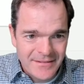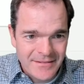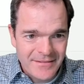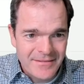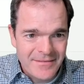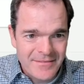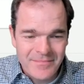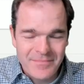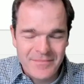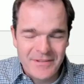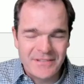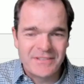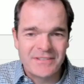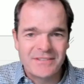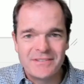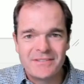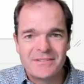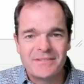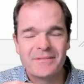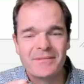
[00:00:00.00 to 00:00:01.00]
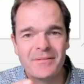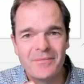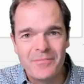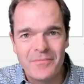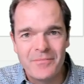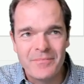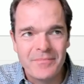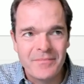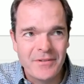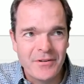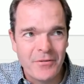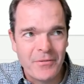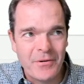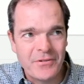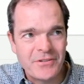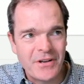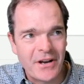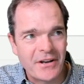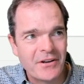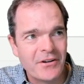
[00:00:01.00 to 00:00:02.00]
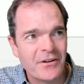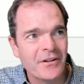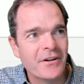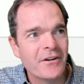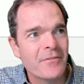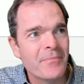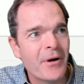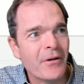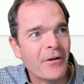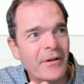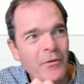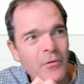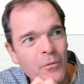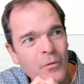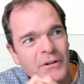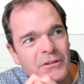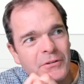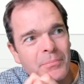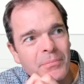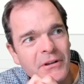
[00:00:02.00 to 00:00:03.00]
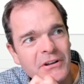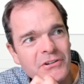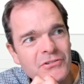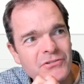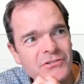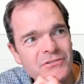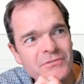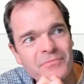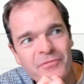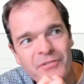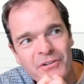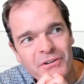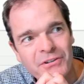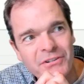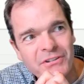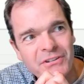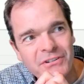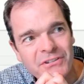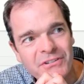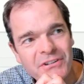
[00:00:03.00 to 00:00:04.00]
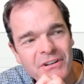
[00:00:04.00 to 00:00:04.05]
this is, we were talking earlier about like, well, what's plagiarism versus